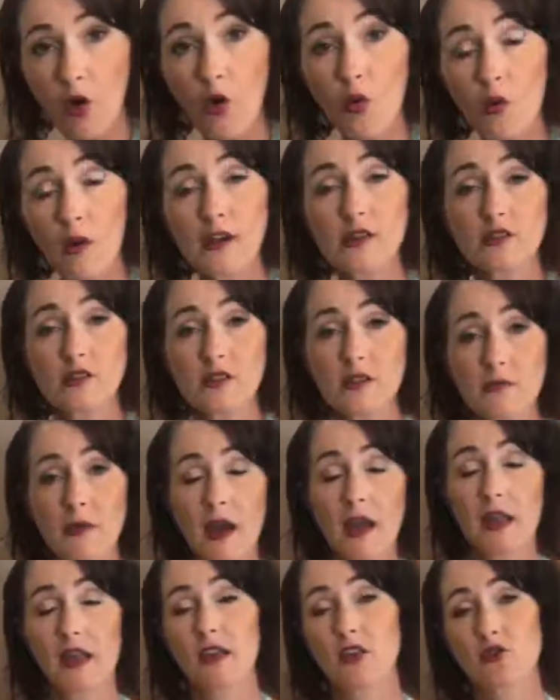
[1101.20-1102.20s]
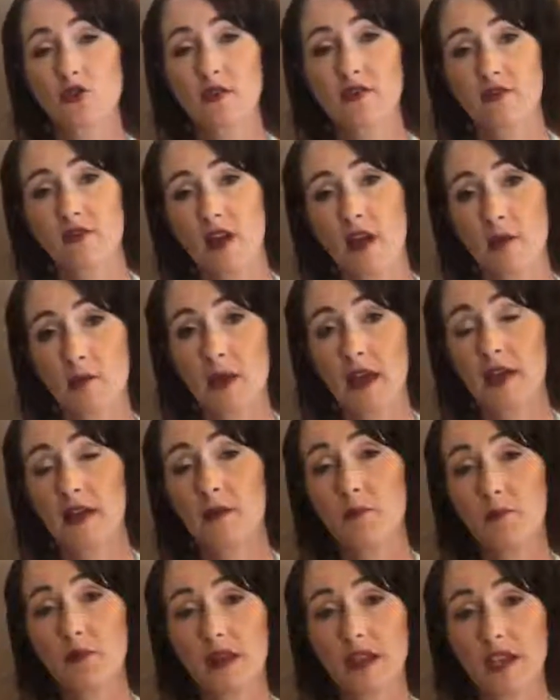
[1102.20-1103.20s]
always using my electric fry pan,
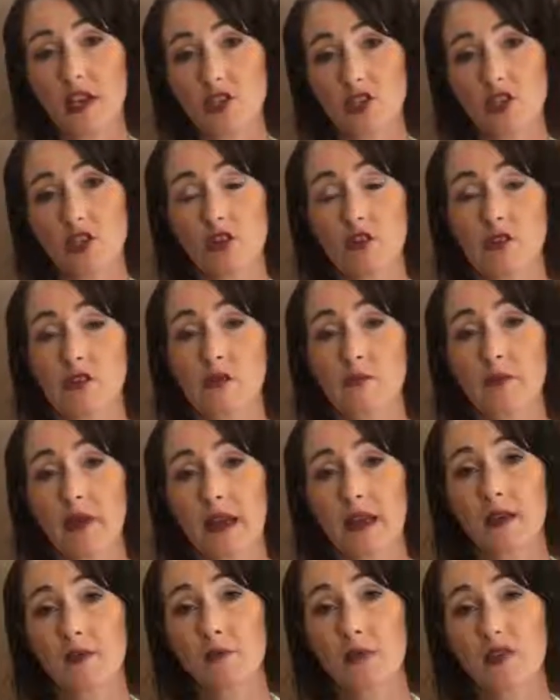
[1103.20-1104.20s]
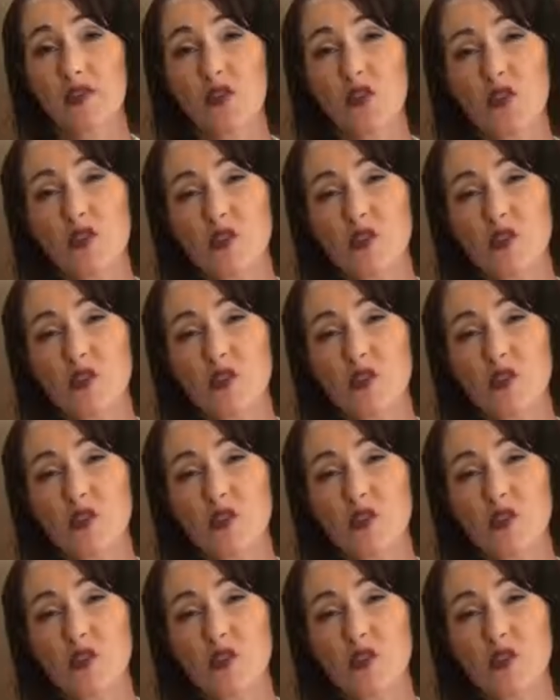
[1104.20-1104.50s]
and Ben actually cooked some bacon before,